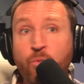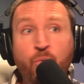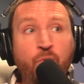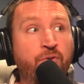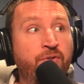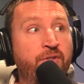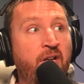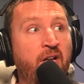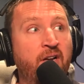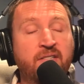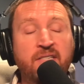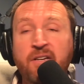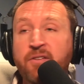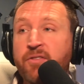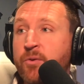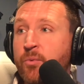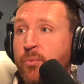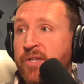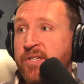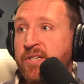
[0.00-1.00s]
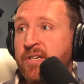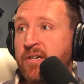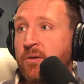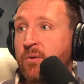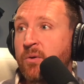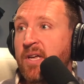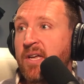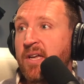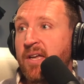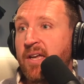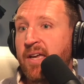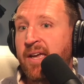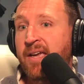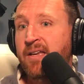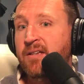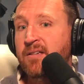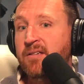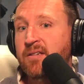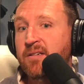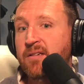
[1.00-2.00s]
will knock down the window,
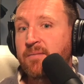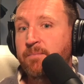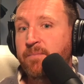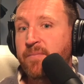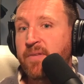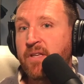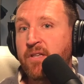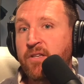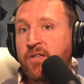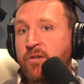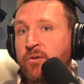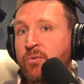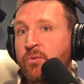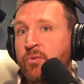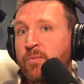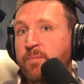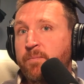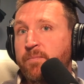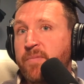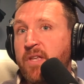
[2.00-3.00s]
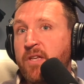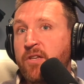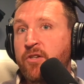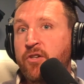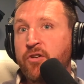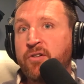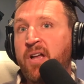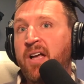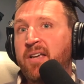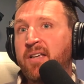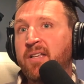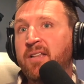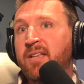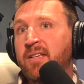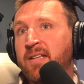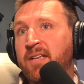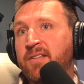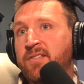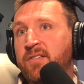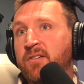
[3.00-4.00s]
and you're not going to
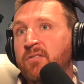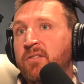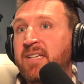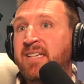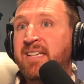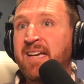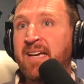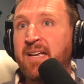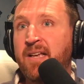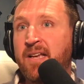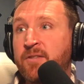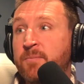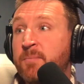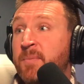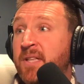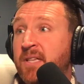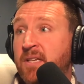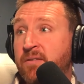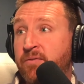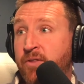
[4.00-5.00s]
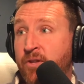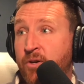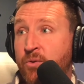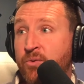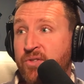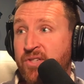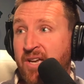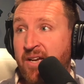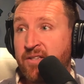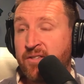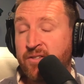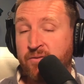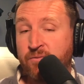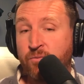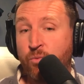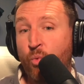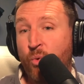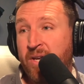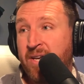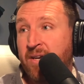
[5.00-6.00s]
necessarily get as many of those kinds of
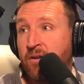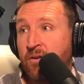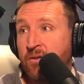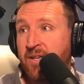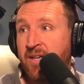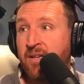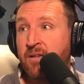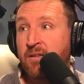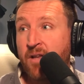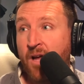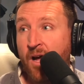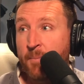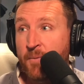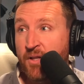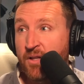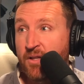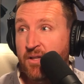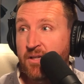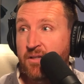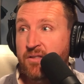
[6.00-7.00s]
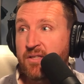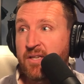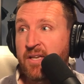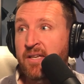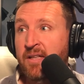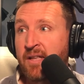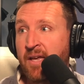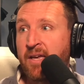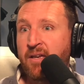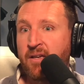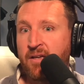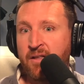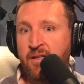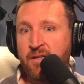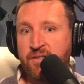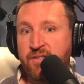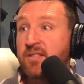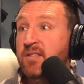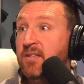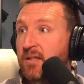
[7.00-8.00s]
weird anomalies in a
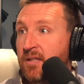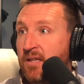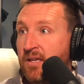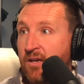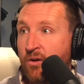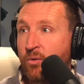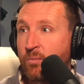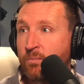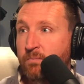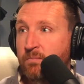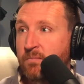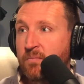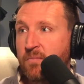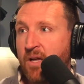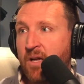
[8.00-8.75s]
city home.